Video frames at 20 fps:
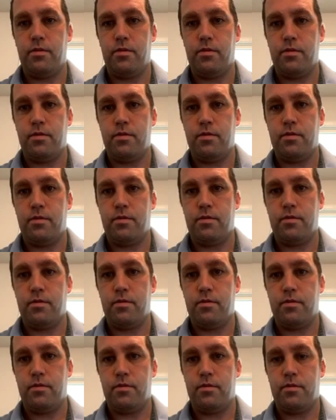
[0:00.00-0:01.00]

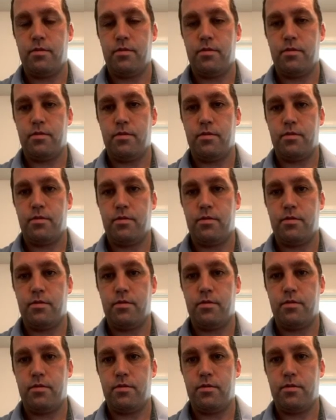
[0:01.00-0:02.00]

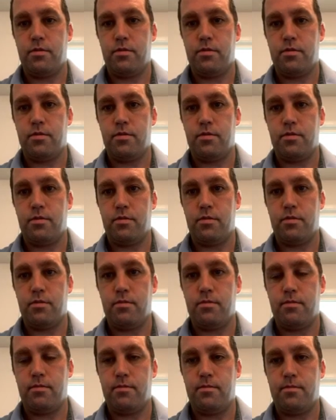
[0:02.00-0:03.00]

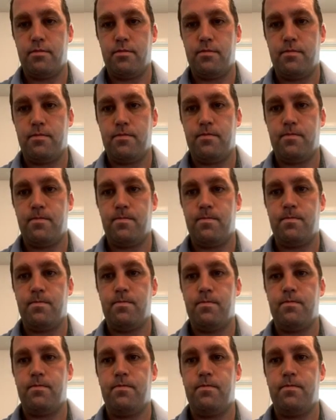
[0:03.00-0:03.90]
The person shown says nothing.